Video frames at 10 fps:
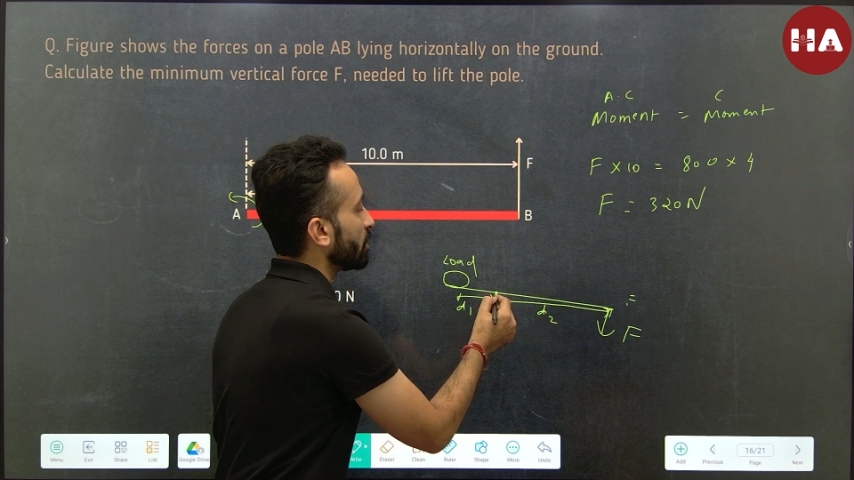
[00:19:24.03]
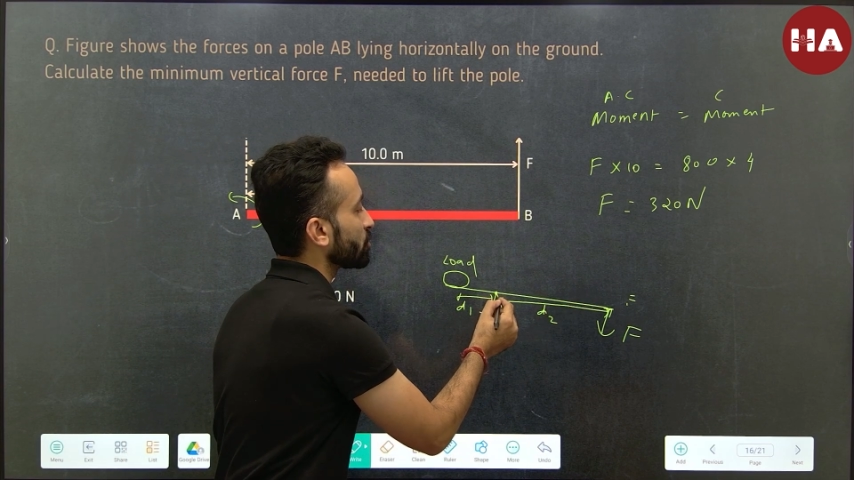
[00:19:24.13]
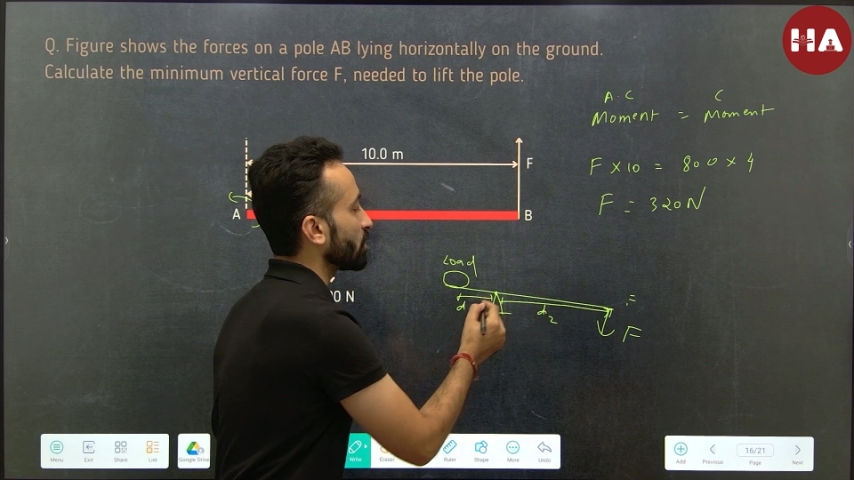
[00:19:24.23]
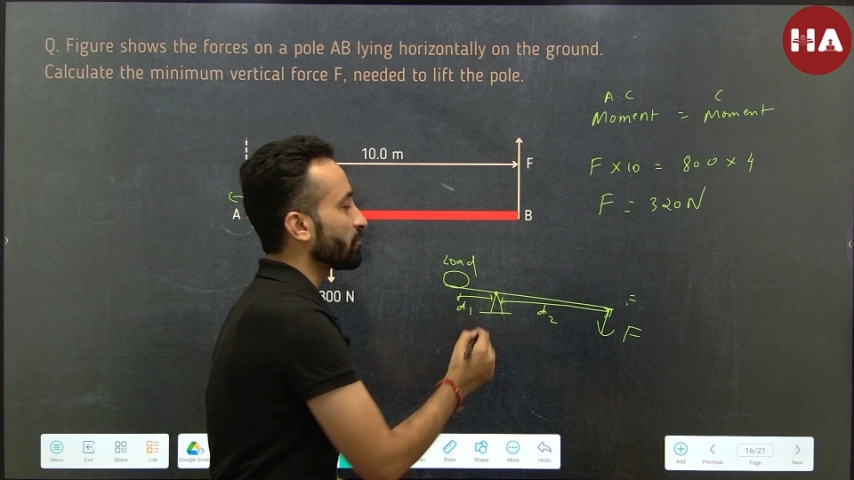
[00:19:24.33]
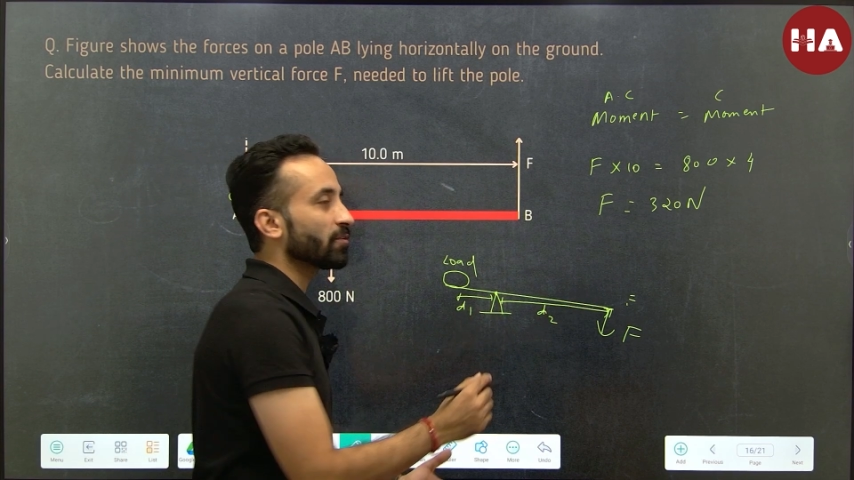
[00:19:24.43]

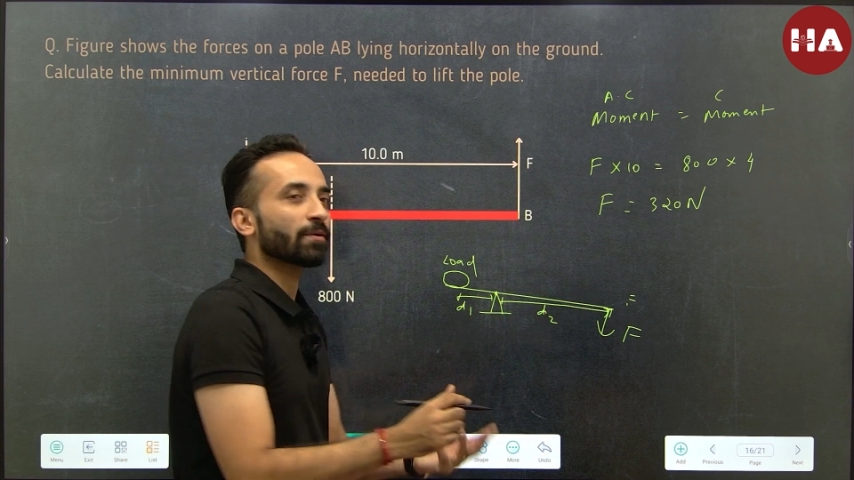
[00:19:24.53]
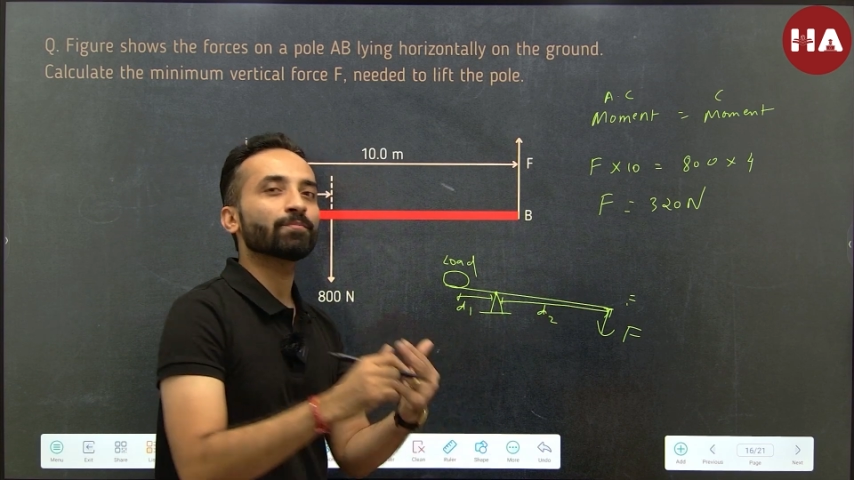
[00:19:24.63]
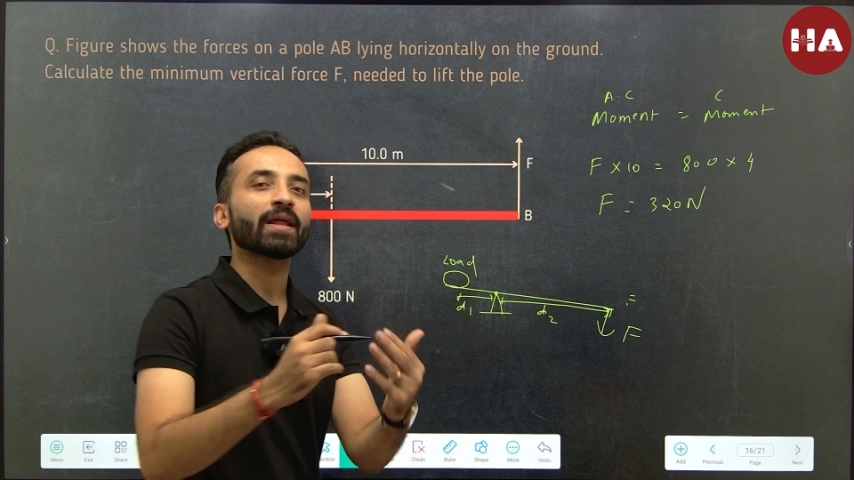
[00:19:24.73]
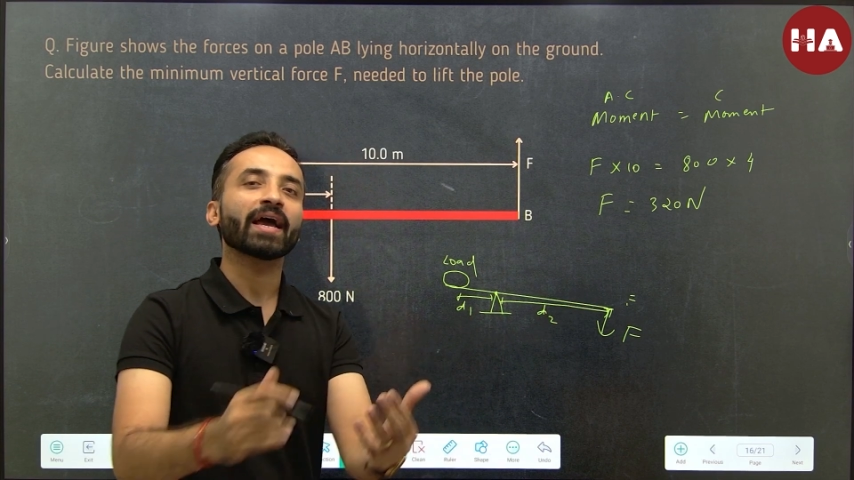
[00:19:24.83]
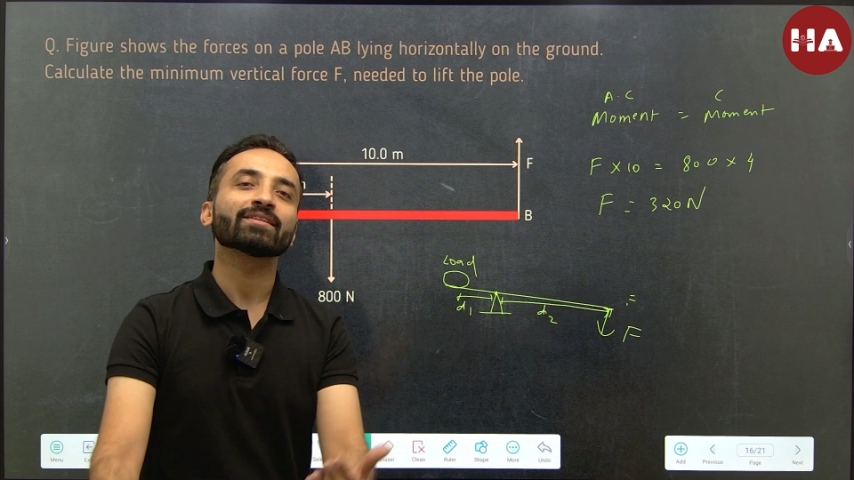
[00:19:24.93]
So if we
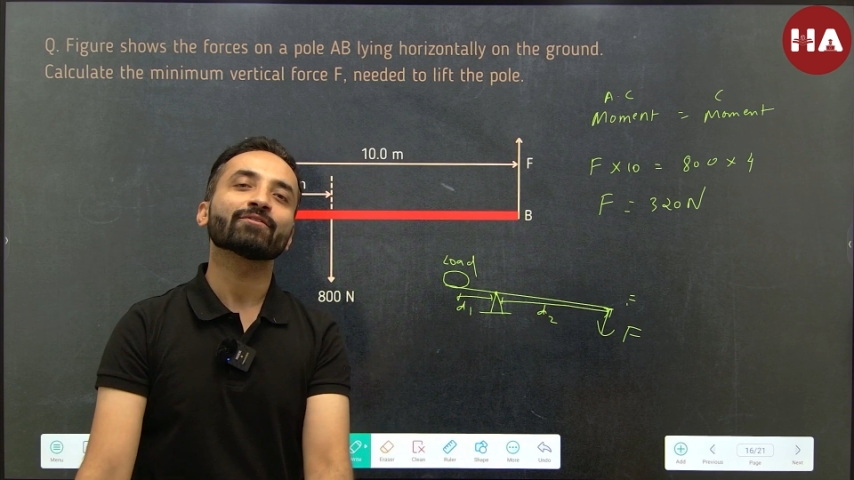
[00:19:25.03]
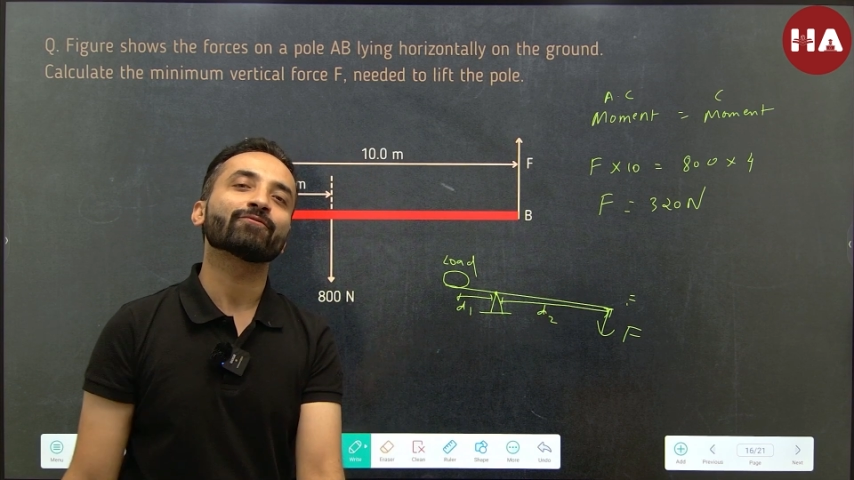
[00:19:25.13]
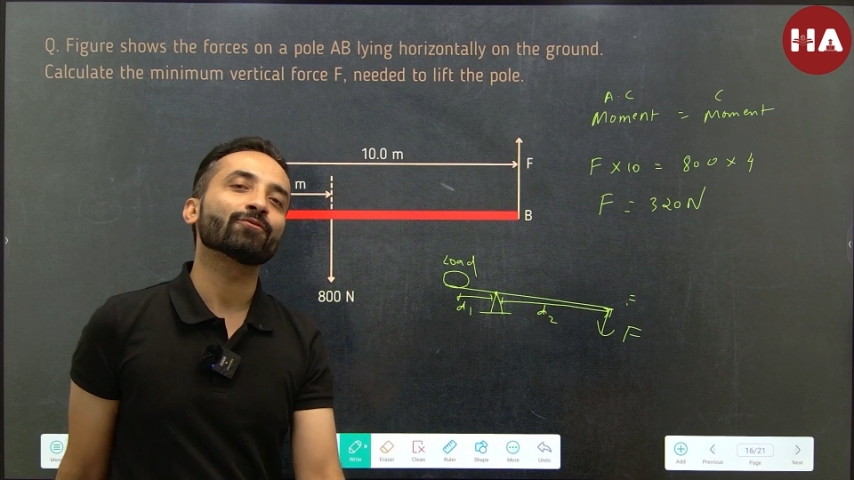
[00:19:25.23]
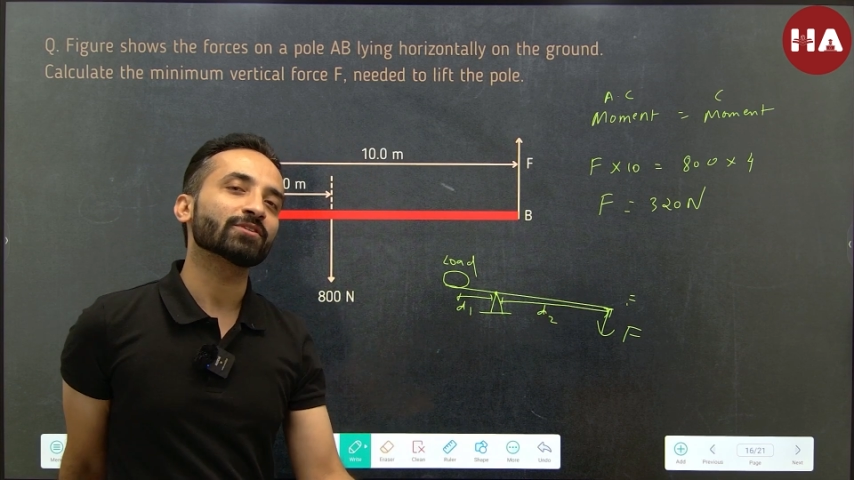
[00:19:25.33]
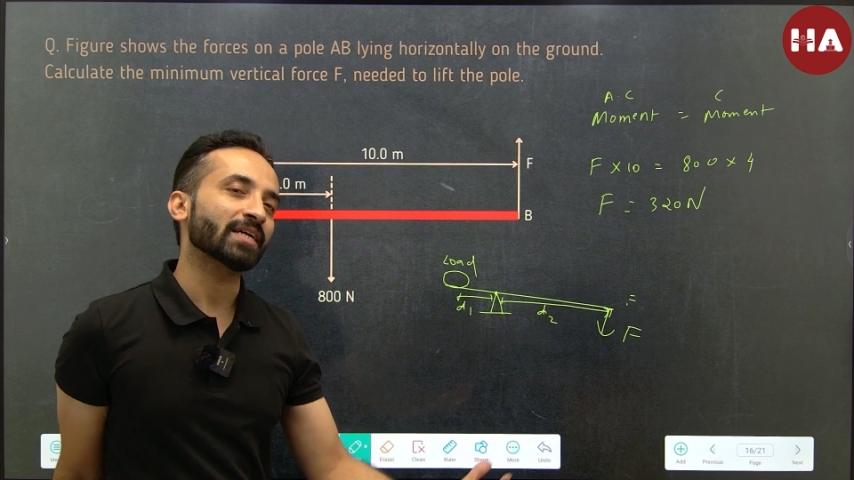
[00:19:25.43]
apply the force